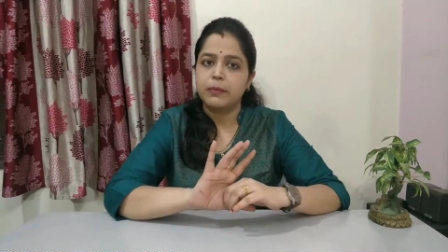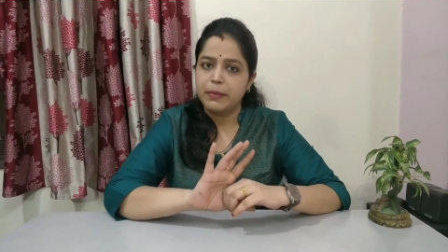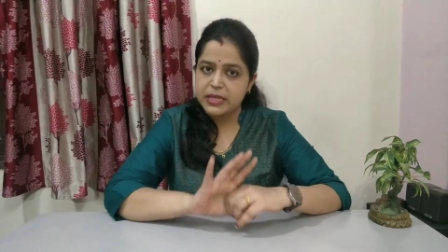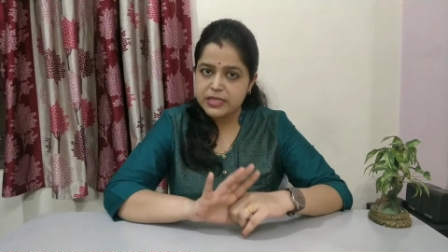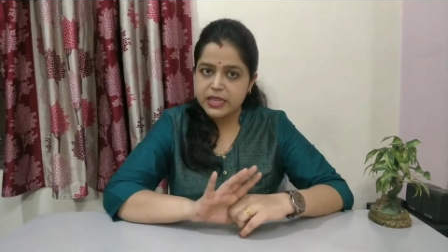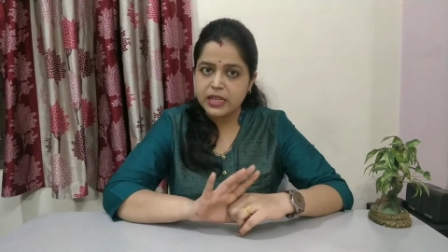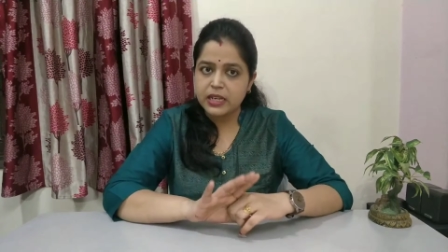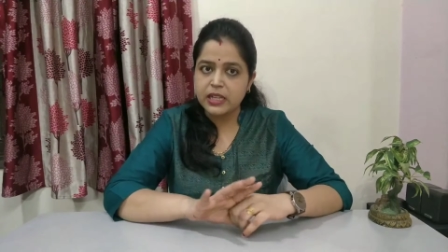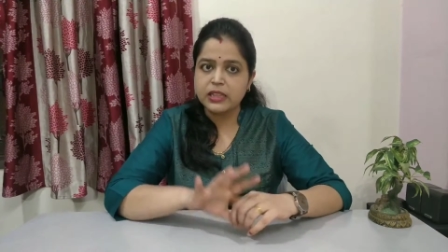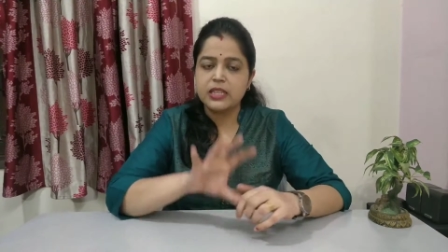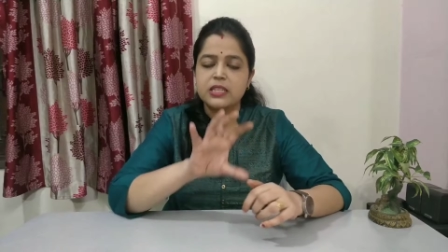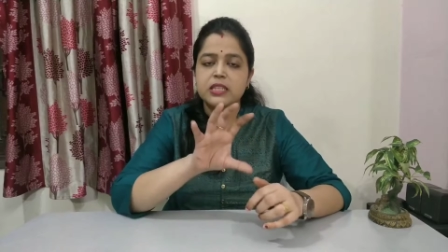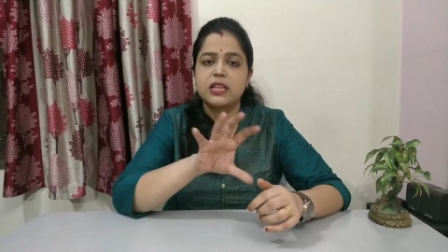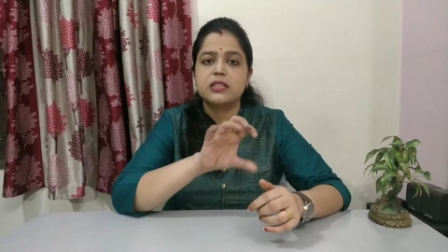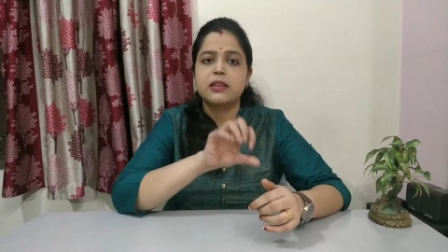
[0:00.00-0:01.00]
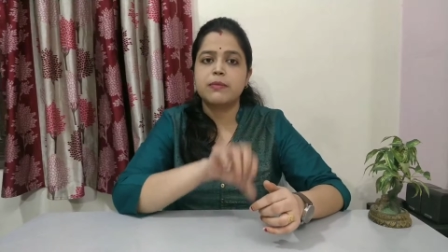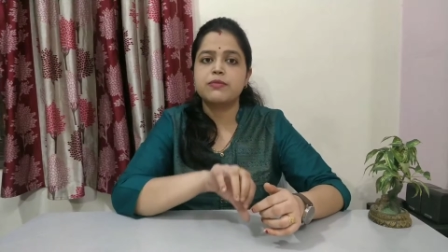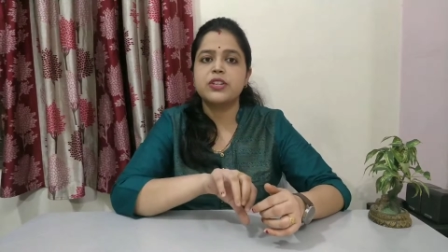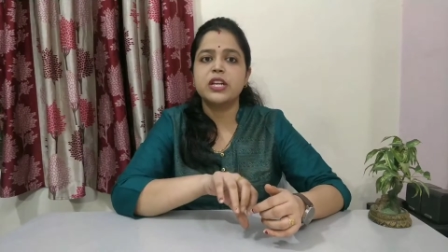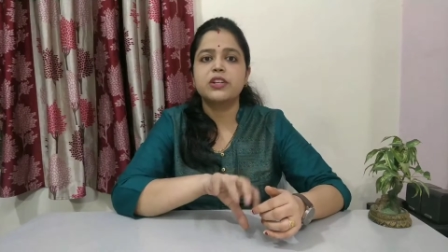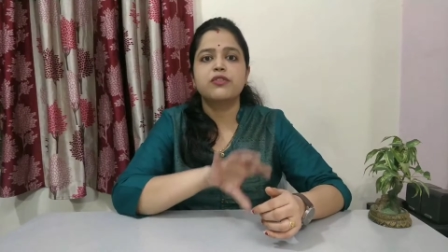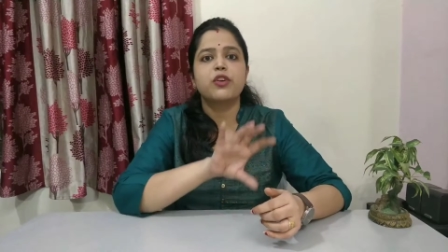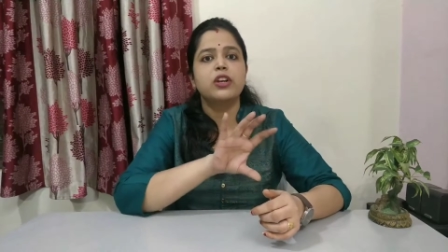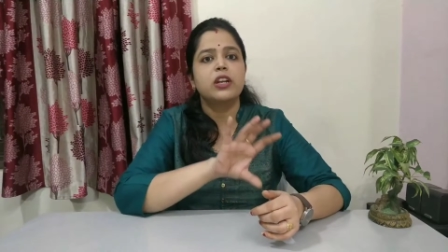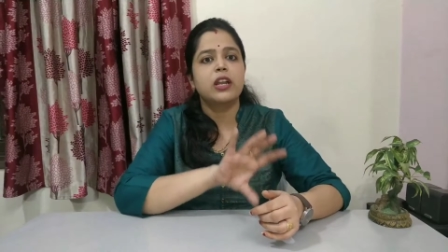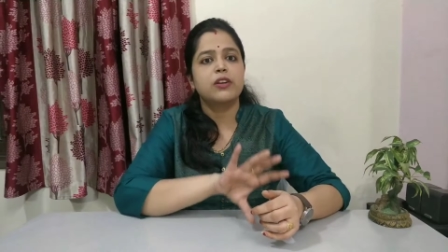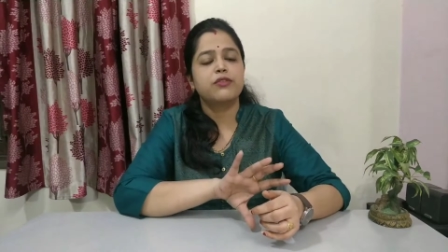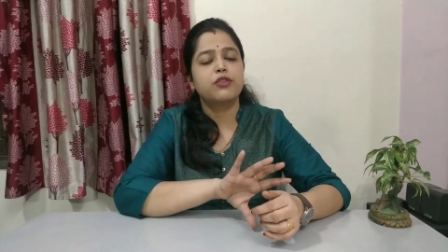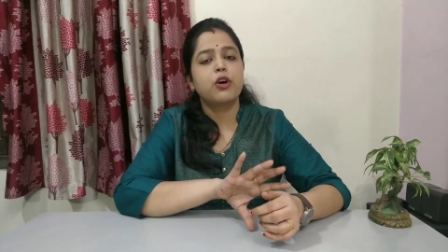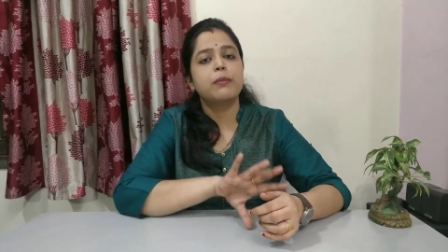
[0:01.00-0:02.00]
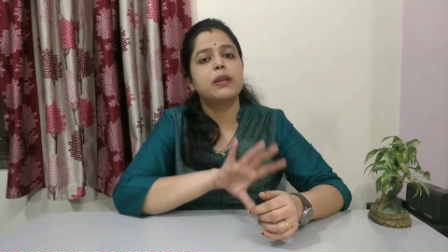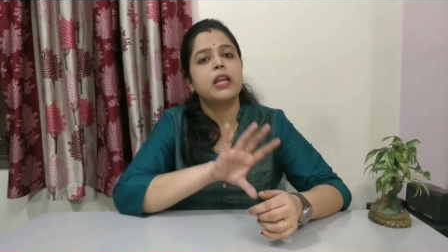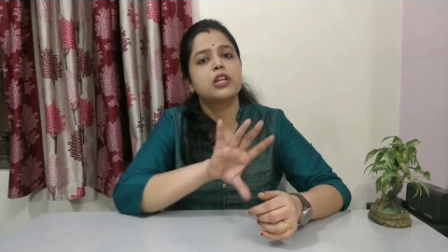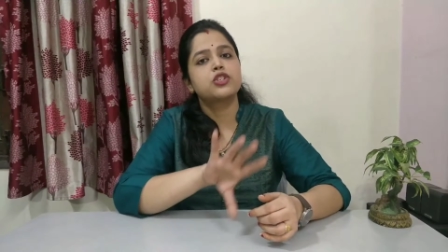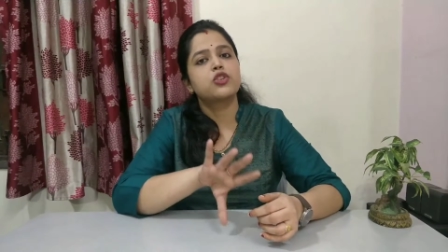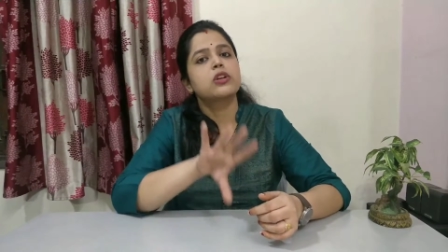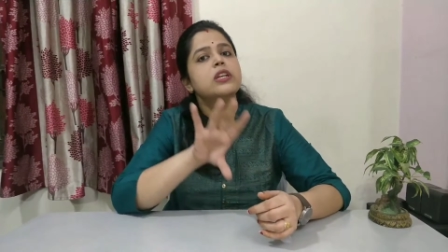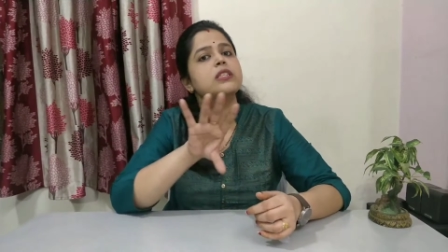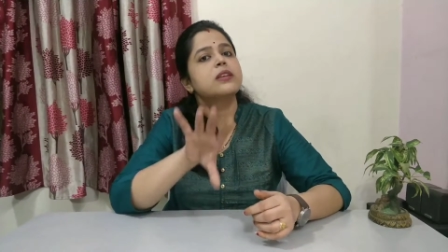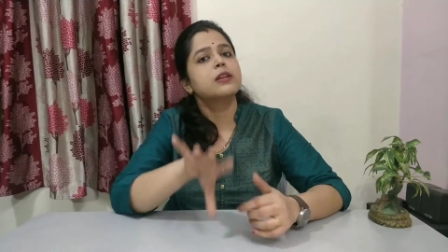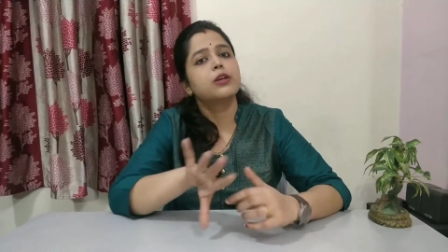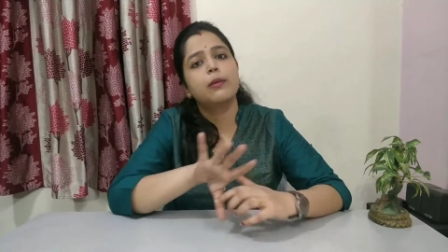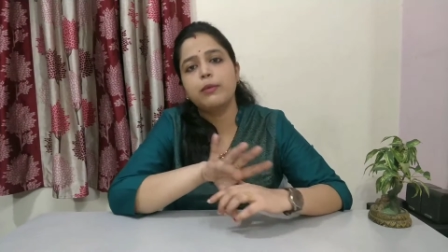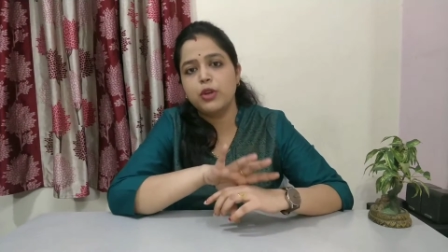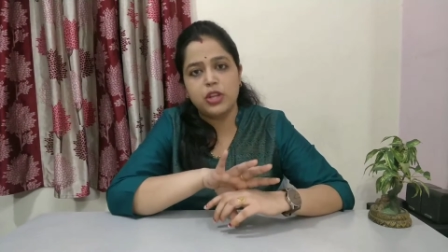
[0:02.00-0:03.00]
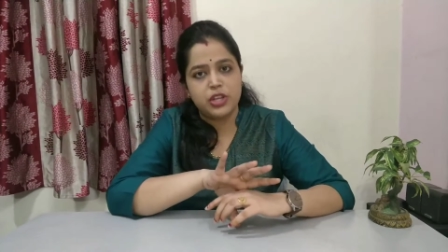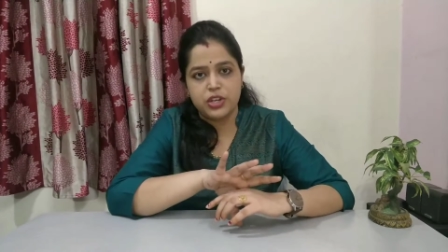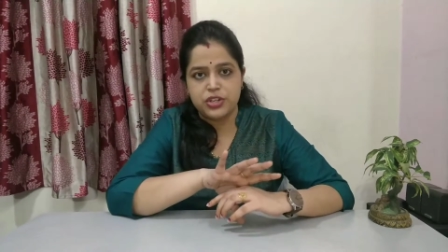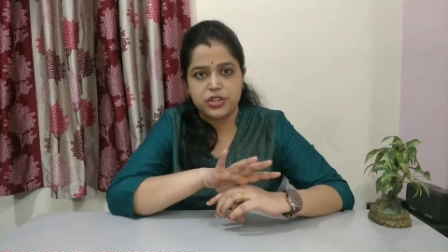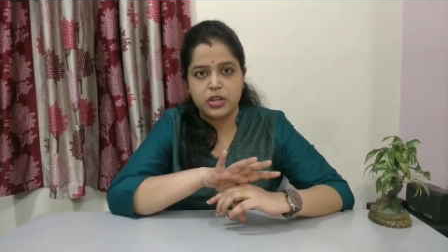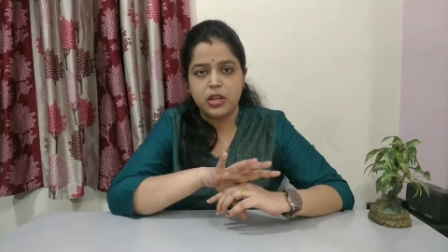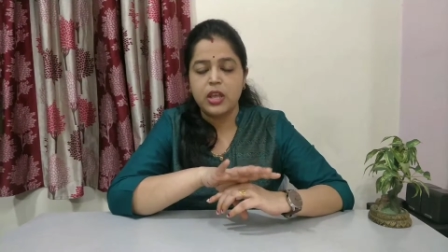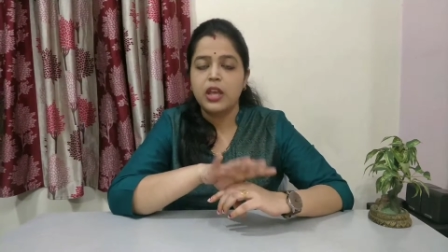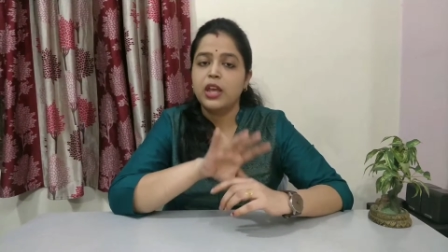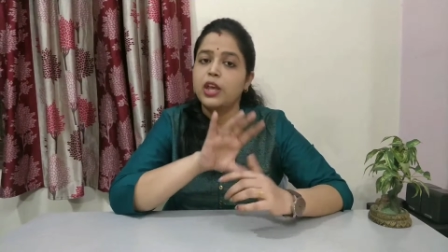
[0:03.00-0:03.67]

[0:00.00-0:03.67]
Basically, this is a subject from electronics and communication.